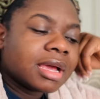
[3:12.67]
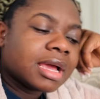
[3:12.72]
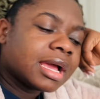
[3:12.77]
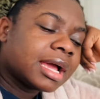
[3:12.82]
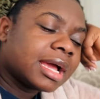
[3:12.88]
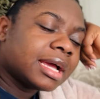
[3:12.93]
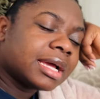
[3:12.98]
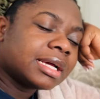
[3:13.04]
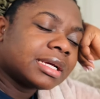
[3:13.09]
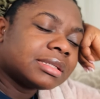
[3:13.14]

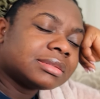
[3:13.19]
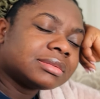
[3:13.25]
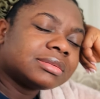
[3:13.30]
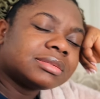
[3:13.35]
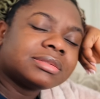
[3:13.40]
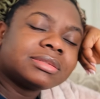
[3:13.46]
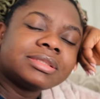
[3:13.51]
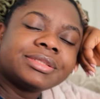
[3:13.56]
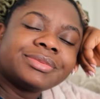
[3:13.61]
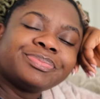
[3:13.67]

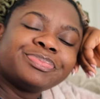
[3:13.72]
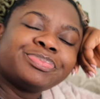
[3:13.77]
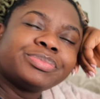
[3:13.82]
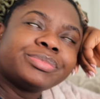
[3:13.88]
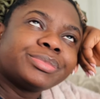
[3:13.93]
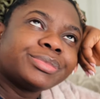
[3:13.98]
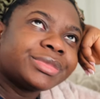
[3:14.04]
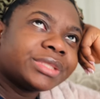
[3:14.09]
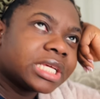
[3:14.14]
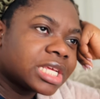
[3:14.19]
And
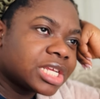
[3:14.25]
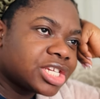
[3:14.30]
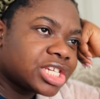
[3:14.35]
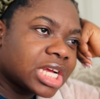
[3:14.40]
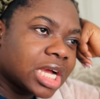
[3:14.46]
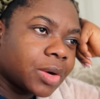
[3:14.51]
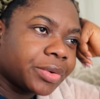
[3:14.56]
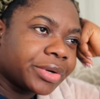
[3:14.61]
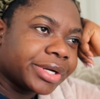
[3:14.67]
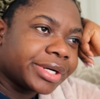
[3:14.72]
take a
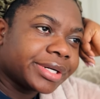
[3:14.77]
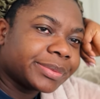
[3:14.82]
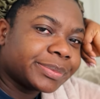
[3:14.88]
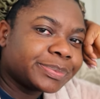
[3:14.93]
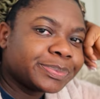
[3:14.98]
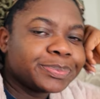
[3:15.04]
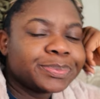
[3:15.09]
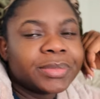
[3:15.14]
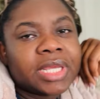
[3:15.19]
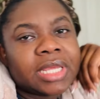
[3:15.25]
shower,
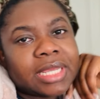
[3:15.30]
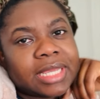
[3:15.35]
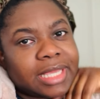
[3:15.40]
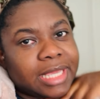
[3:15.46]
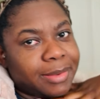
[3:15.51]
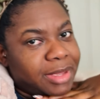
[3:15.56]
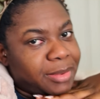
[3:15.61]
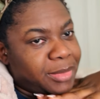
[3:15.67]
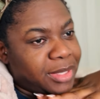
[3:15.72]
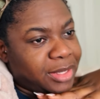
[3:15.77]

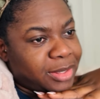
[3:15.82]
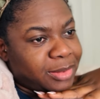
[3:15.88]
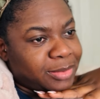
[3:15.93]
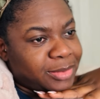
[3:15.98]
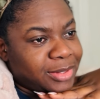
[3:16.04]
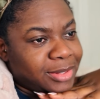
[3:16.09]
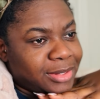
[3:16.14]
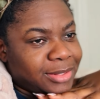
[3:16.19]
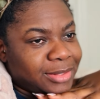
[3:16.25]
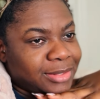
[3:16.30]
get my makeup
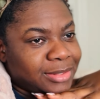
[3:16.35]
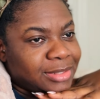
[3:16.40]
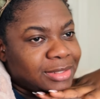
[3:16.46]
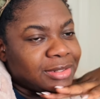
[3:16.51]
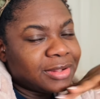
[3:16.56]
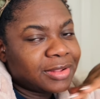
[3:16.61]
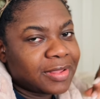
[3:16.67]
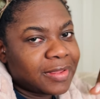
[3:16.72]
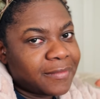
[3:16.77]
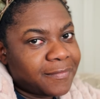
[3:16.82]
done,
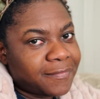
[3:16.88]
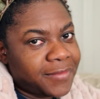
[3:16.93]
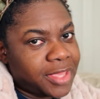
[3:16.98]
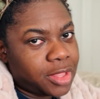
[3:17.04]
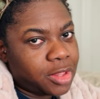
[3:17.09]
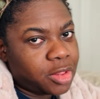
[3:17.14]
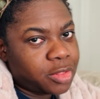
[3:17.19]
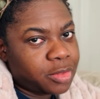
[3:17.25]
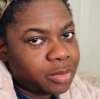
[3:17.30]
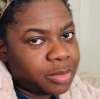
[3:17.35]

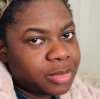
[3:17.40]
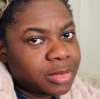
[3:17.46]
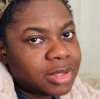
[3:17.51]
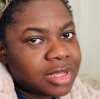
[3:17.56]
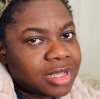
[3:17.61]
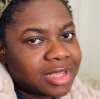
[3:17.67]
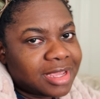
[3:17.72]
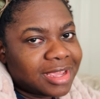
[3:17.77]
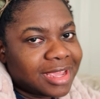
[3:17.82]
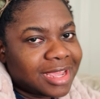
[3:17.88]
film,
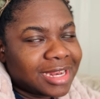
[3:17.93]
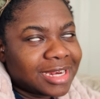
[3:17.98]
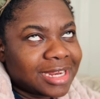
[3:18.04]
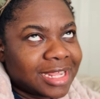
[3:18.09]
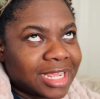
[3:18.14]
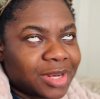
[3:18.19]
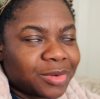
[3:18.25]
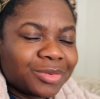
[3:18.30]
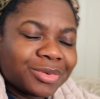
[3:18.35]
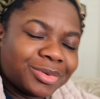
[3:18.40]
and
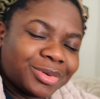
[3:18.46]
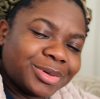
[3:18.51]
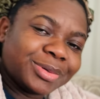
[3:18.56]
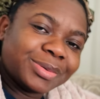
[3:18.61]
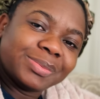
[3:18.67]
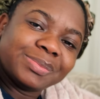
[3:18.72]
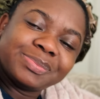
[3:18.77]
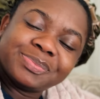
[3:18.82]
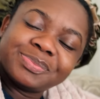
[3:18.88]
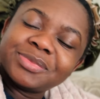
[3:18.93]
then we'll go.
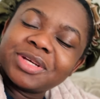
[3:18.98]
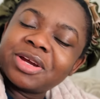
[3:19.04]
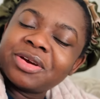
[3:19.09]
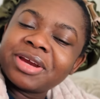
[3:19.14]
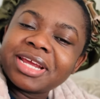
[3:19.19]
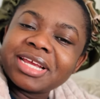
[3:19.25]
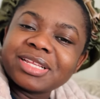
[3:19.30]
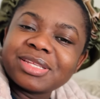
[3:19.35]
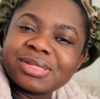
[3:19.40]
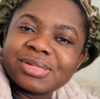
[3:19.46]
All
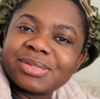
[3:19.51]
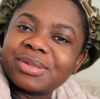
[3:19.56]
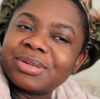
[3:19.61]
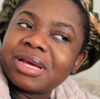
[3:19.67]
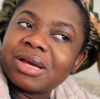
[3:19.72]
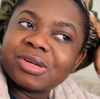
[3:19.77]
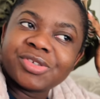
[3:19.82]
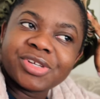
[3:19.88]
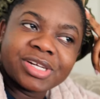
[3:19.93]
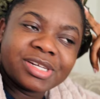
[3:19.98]
right, so
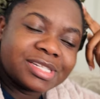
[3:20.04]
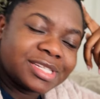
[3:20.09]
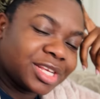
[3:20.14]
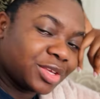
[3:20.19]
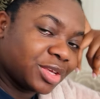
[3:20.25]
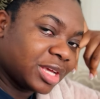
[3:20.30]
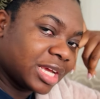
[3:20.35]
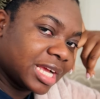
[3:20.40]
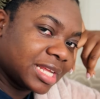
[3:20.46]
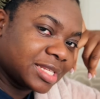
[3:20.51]
I'll try to take
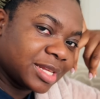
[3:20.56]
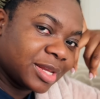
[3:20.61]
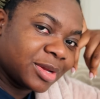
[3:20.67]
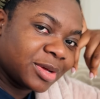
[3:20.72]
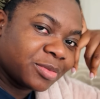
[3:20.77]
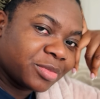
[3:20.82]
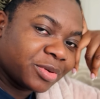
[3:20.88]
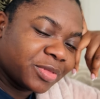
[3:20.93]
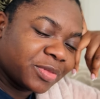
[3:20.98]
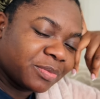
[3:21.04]
you guys
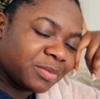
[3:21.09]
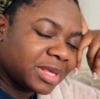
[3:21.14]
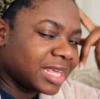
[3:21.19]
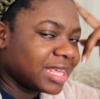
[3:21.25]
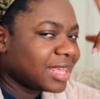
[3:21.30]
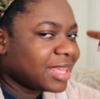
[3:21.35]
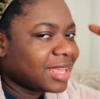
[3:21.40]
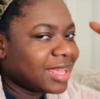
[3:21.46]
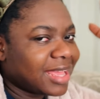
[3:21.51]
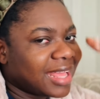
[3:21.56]
along with me
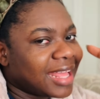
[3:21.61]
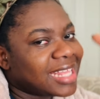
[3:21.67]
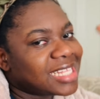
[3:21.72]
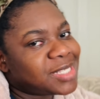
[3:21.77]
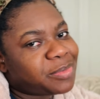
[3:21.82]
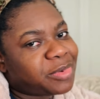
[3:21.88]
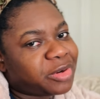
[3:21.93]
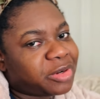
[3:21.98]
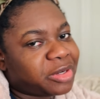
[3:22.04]
as per